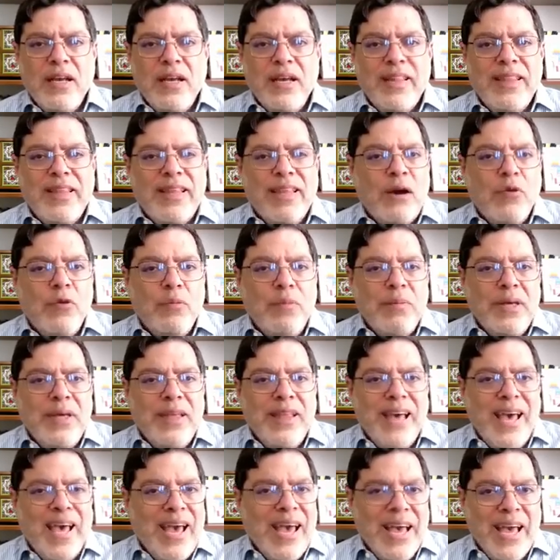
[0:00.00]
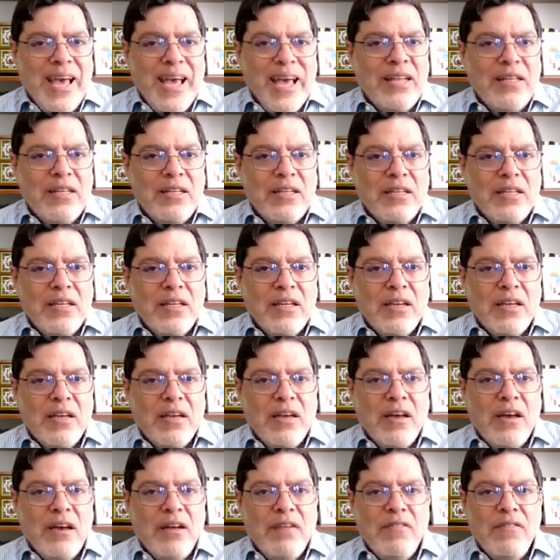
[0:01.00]
And that will be the end
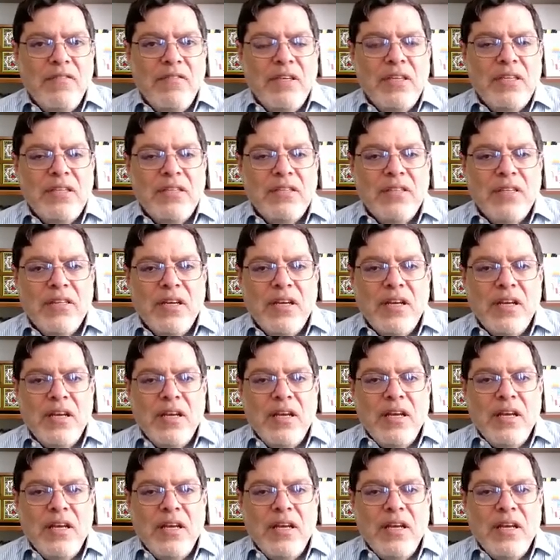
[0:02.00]
of these